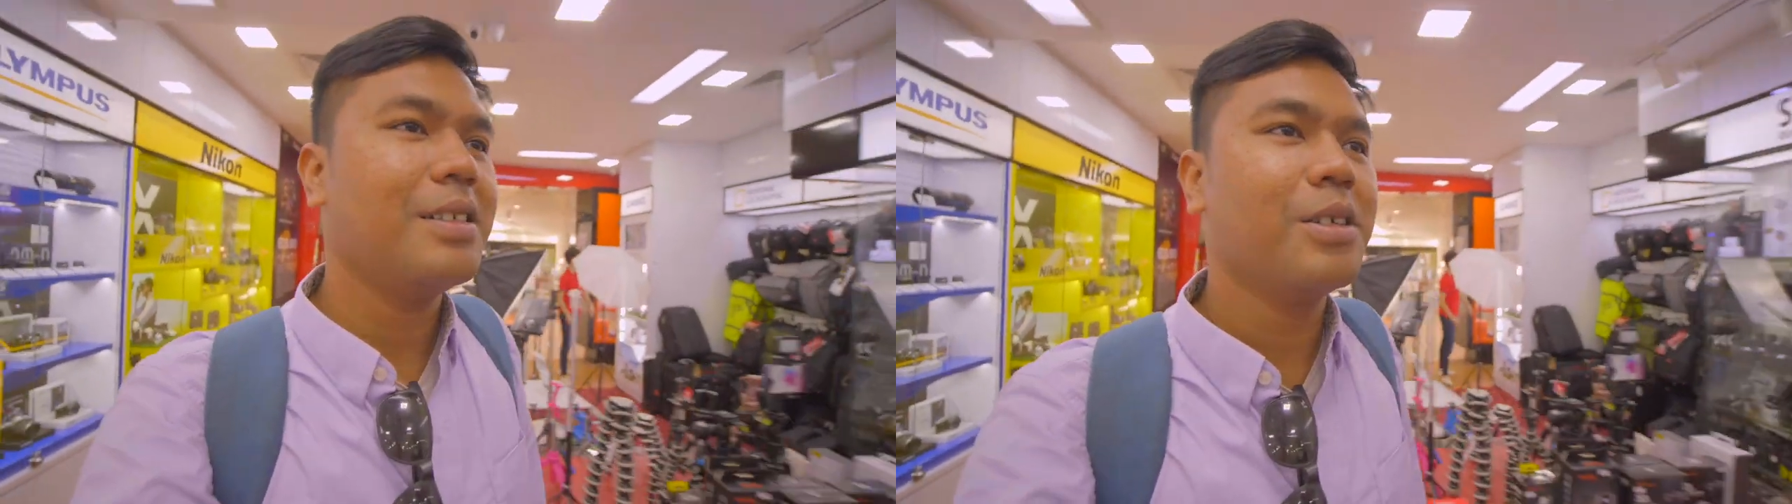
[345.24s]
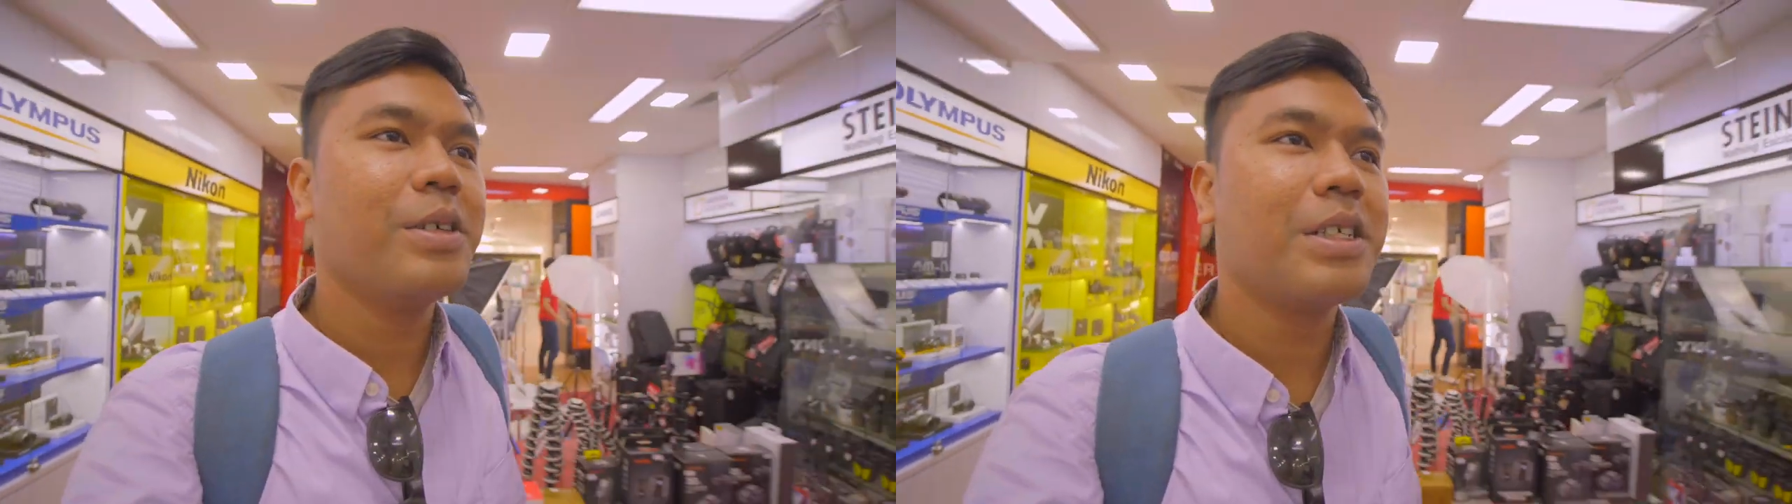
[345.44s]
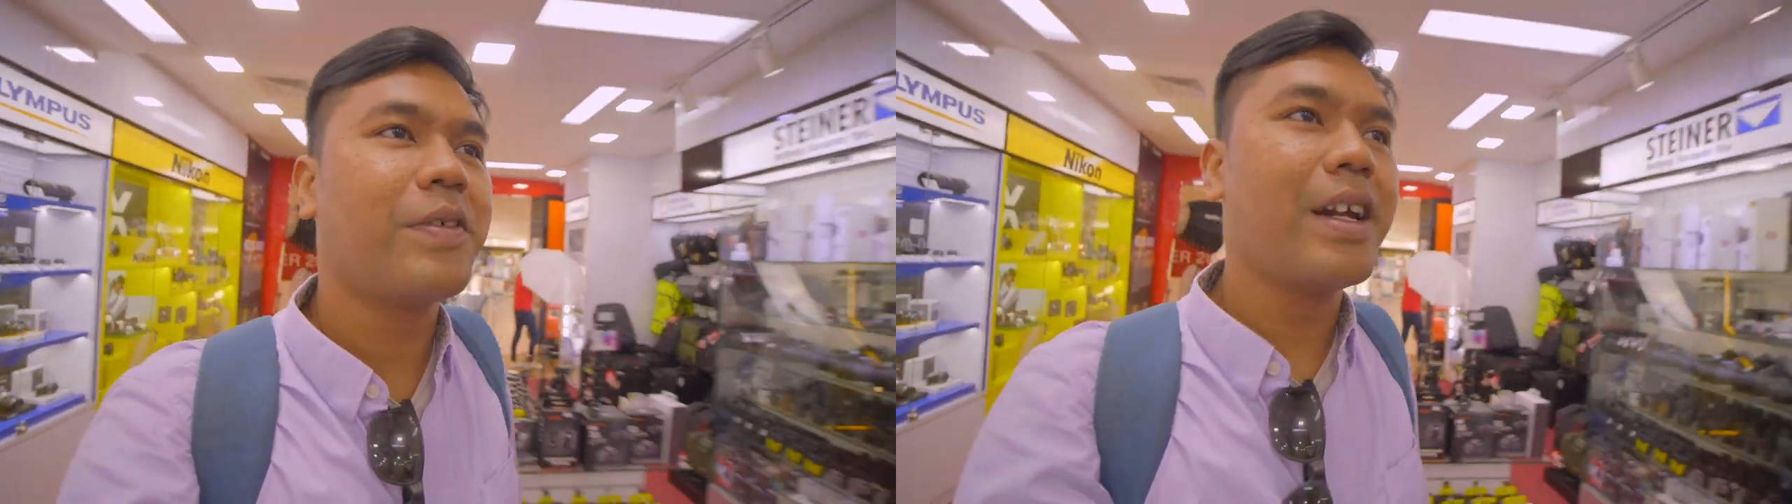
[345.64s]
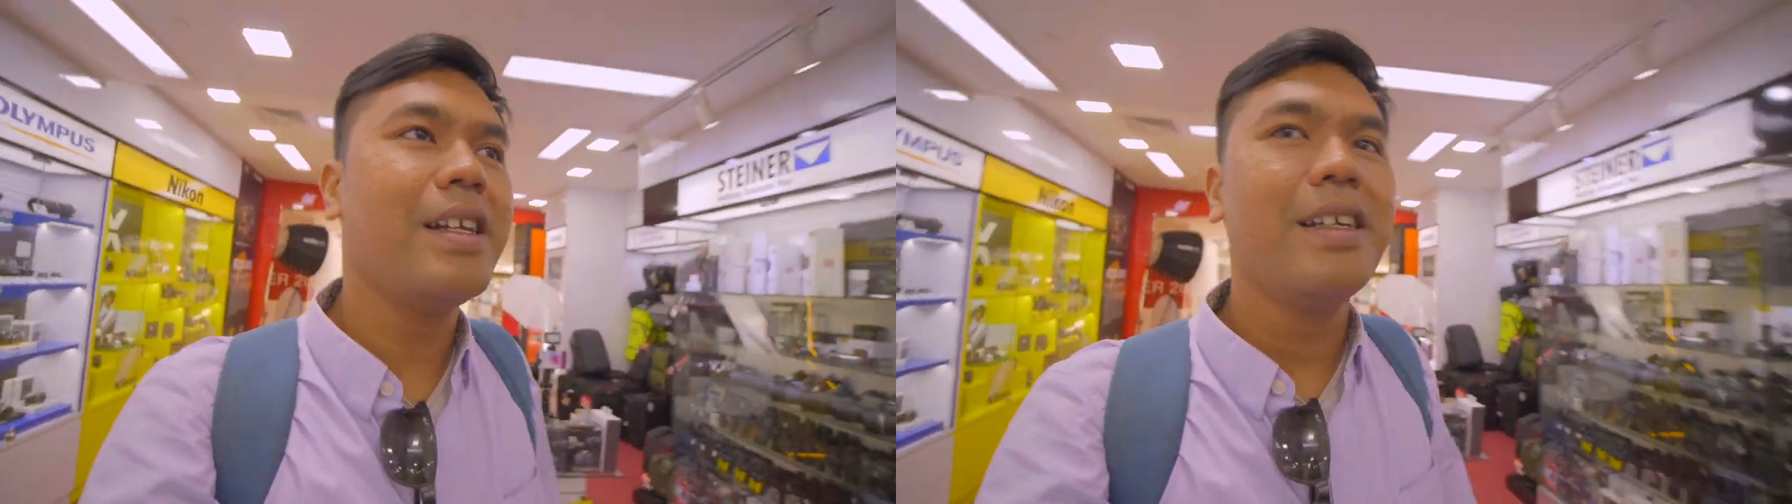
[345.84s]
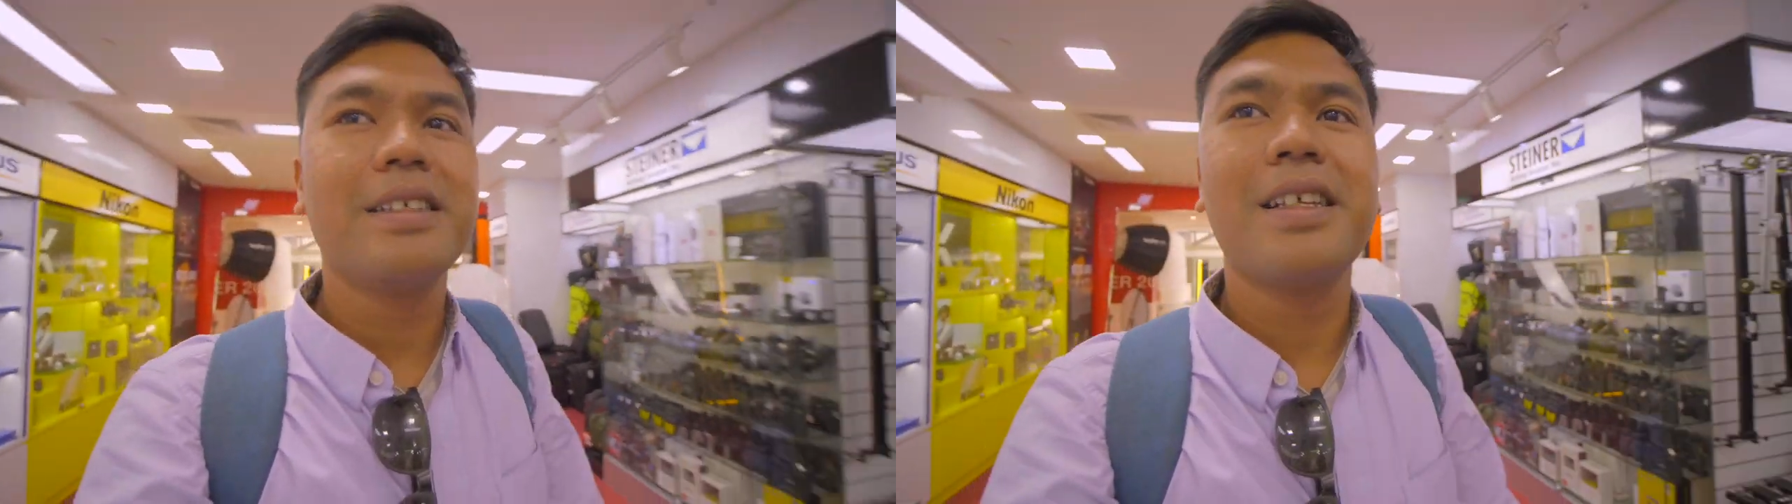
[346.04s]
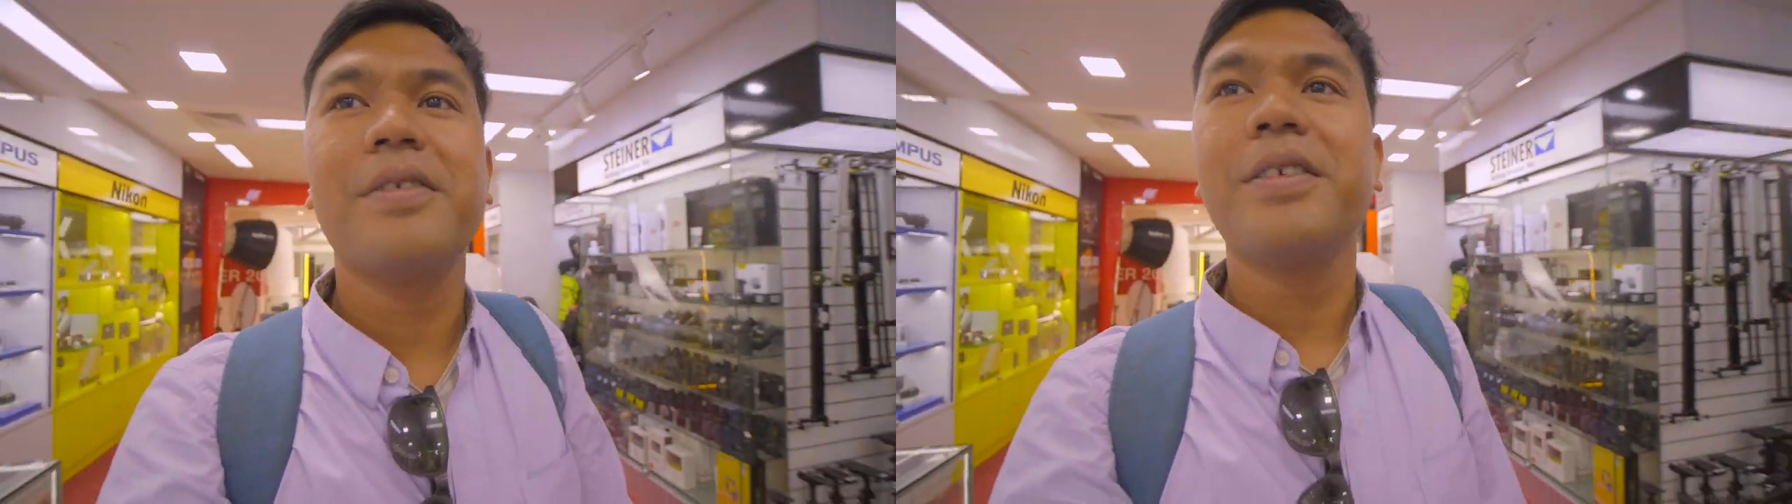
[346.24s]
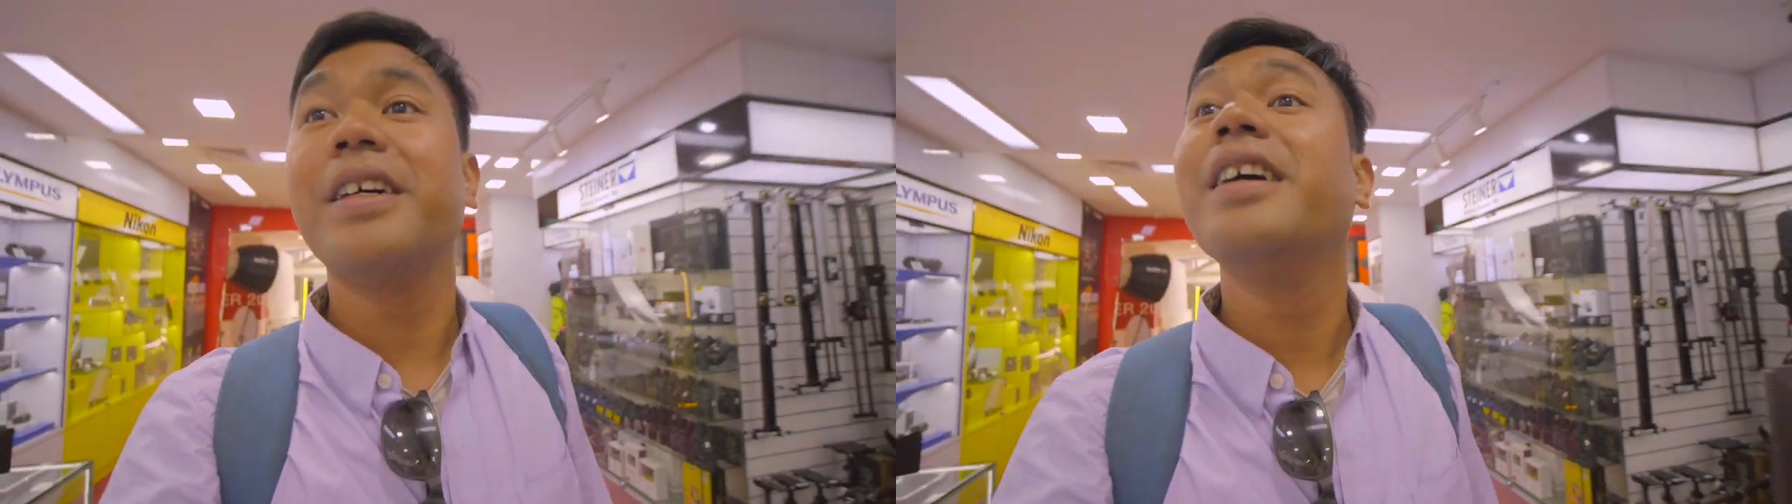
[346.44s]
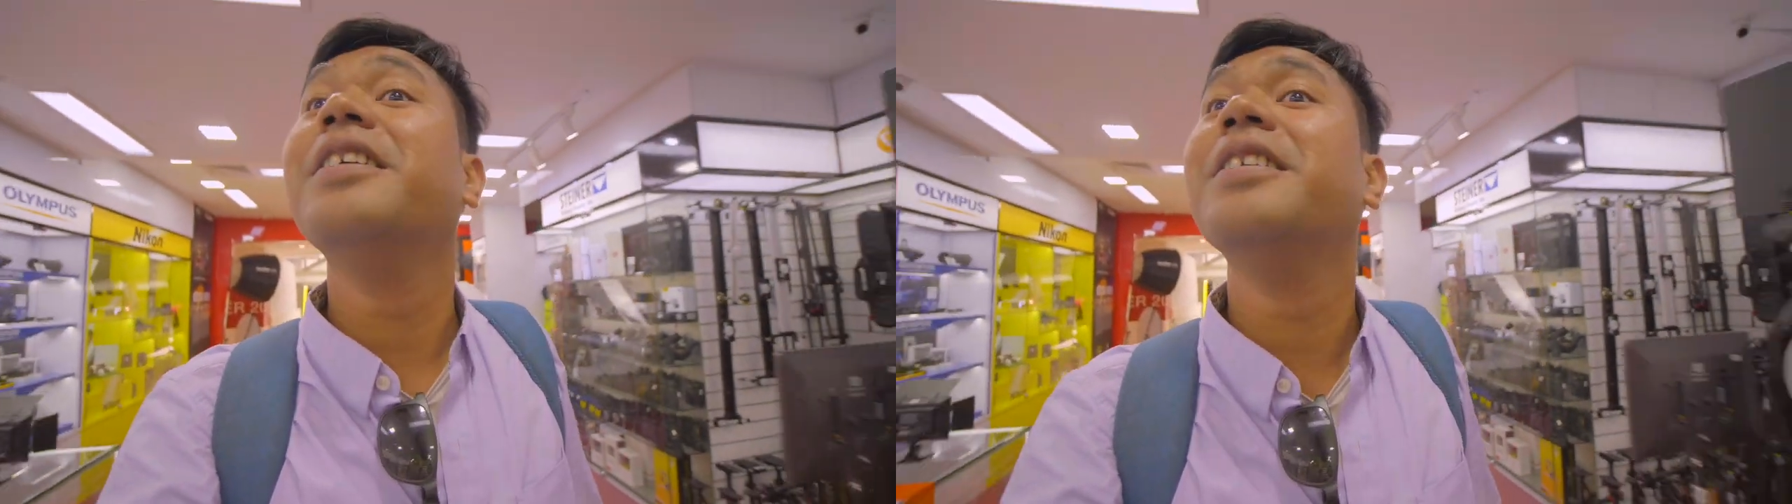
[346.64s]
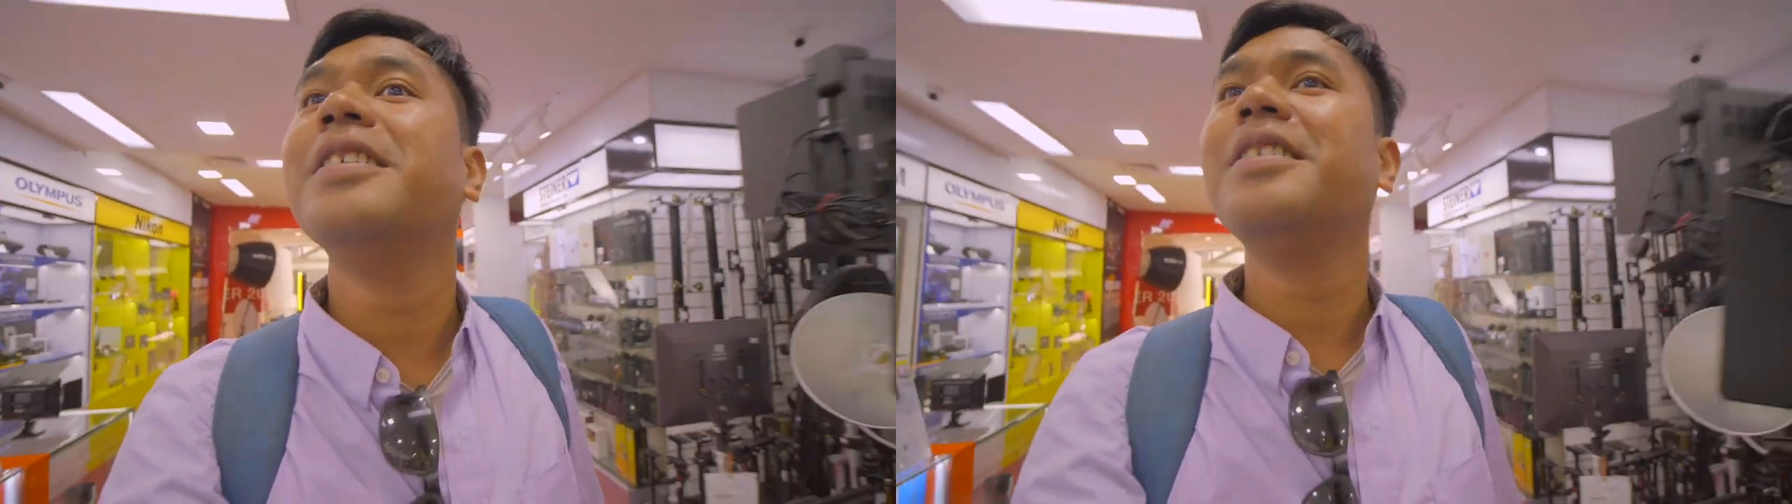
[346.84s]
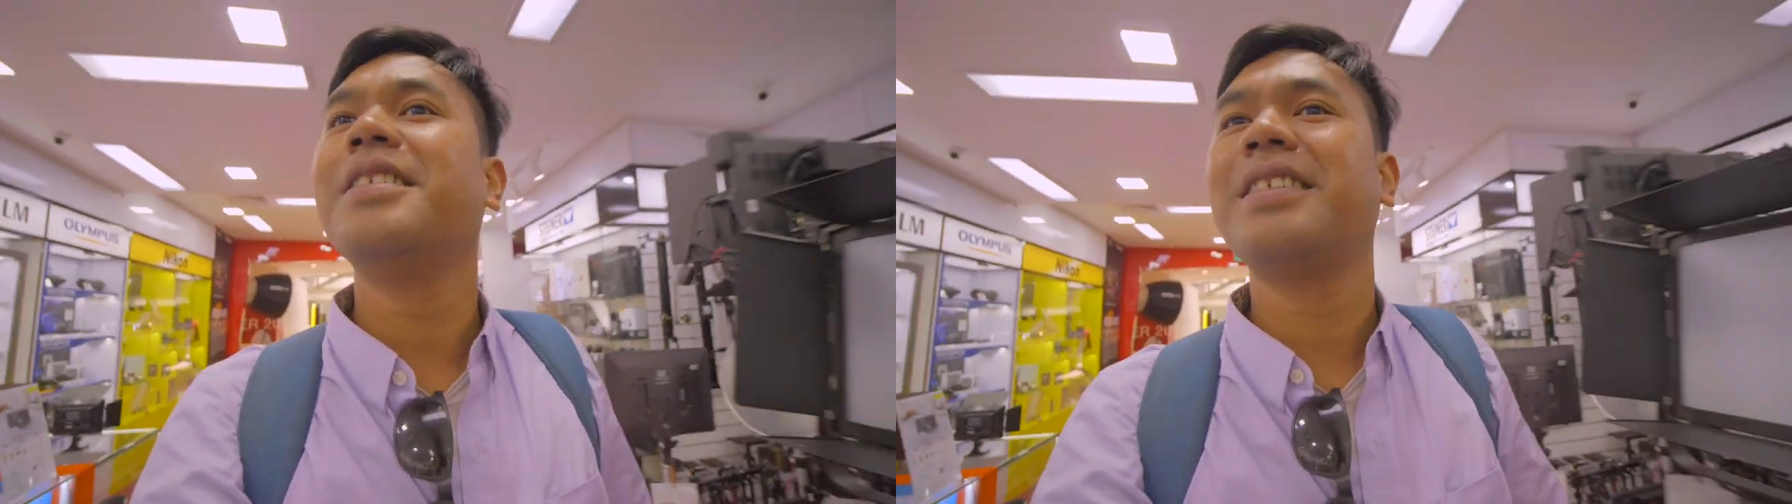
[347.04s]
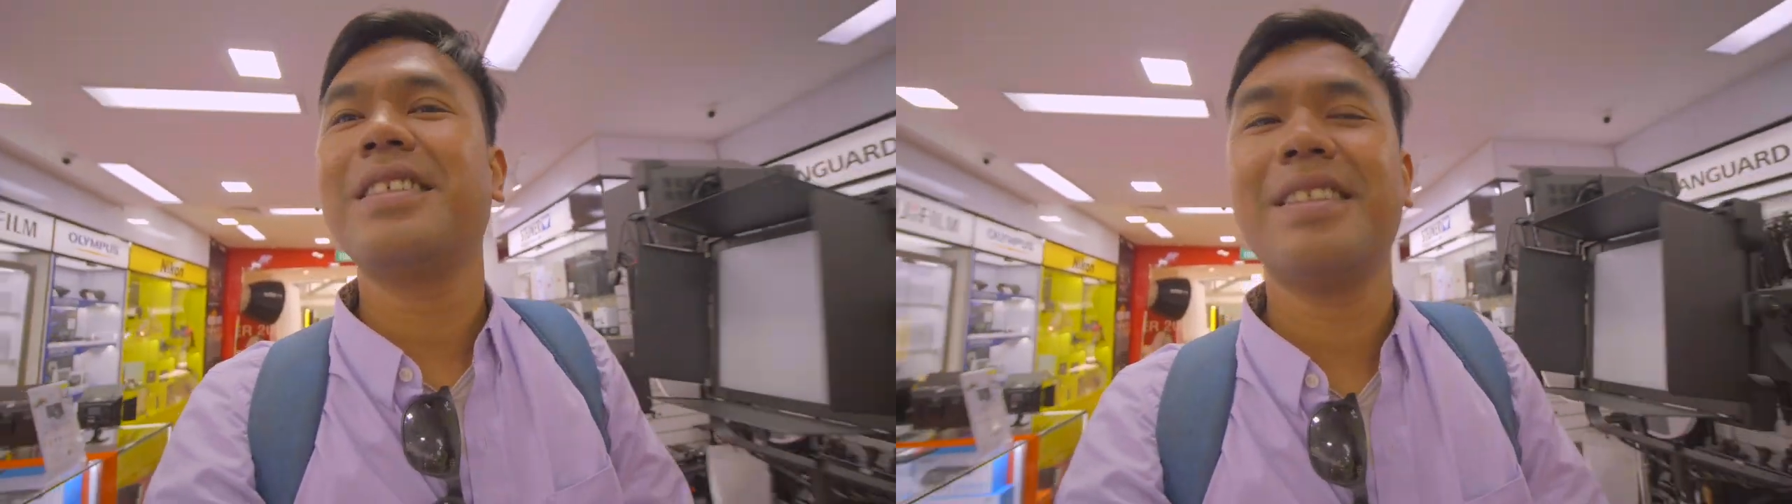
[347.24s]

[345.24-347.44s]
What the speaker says: Always friendly staff here. Hello!